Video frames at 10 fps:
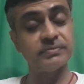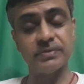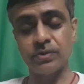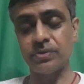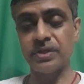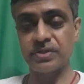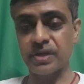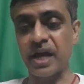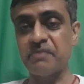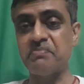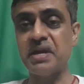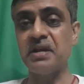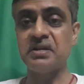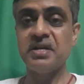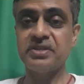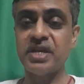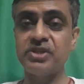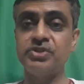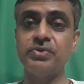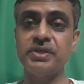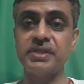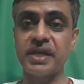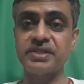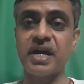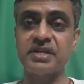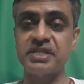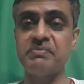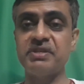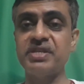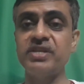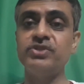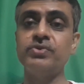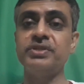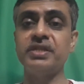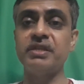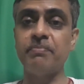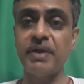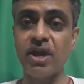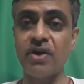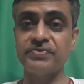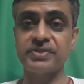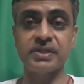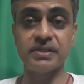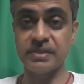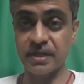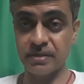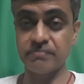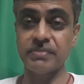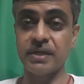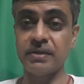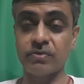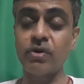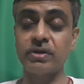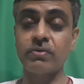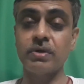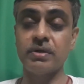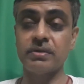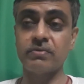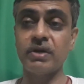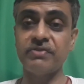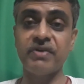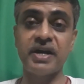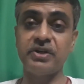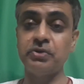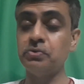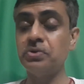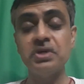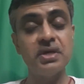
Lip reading: this IPL, centuries against RCB, centuries in the playoffs, the qualifier too.